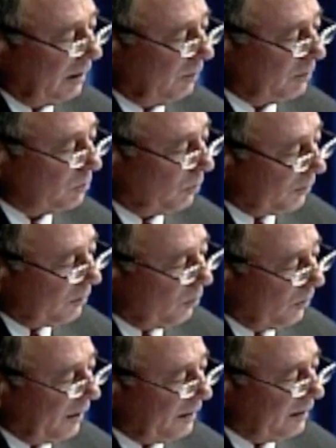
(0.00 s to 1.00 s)
It was worth the
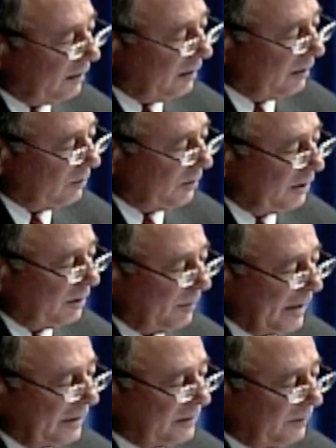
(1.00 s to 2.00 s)
wait uh, to get the
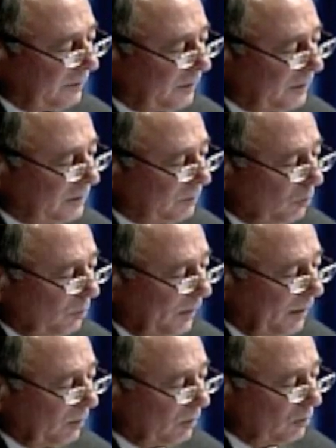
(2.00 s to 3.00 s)
matching funds and we'll
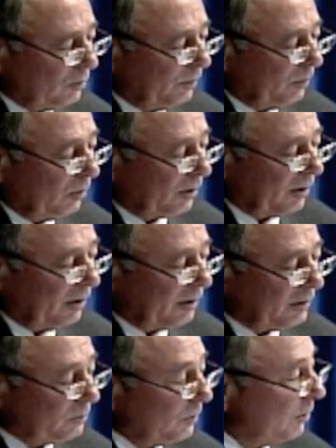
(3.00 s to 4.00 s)
be able to do the parking lot
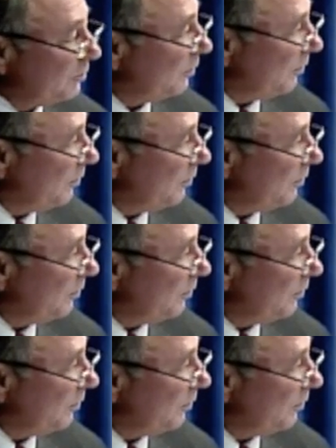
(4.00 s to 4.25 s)
as well, so